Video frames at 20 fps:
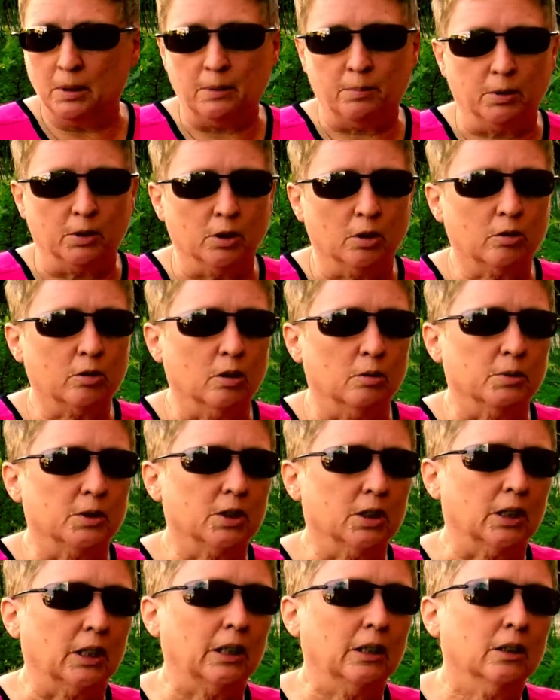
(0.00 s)
people in Oklahoma
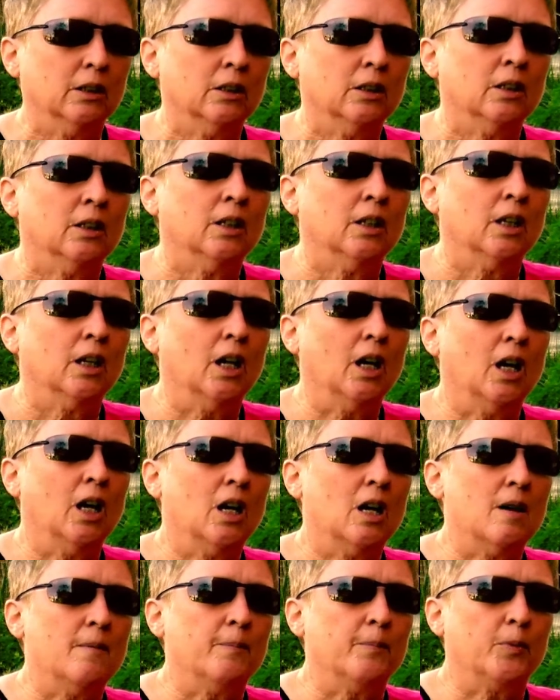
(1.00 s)
City.
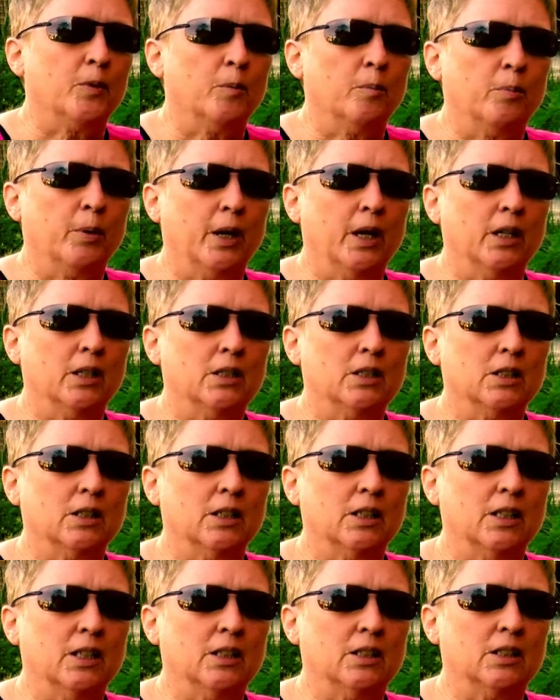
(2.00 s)
But
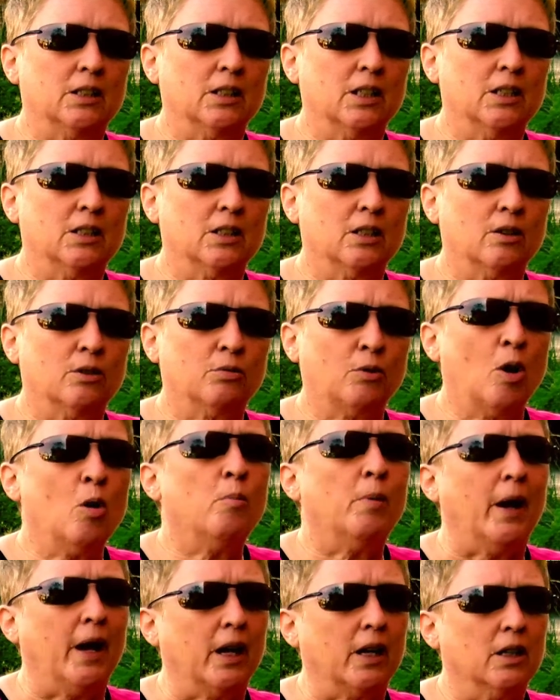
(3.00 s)
it's a
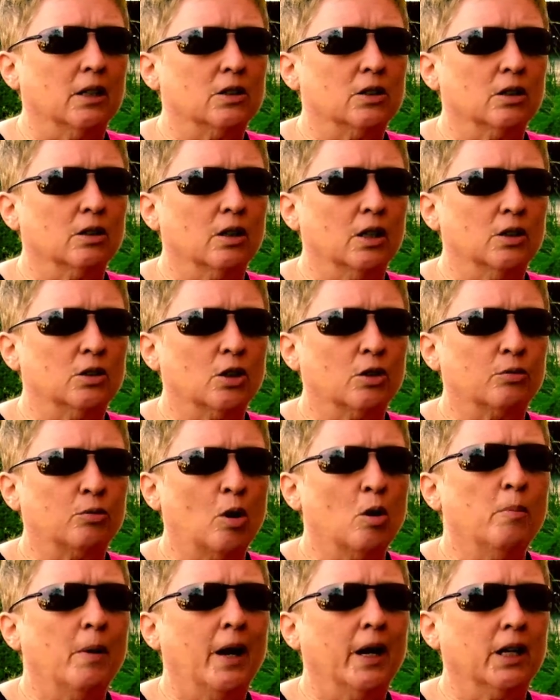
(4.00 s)
throwback, it's a
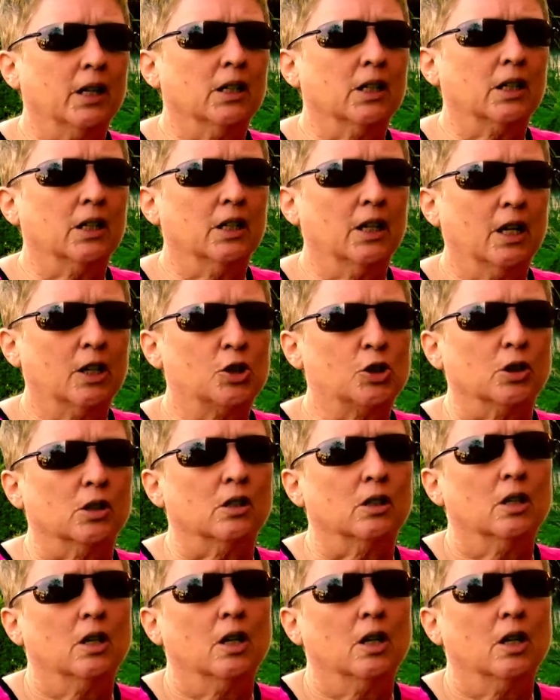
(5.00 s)
throwback and a connection.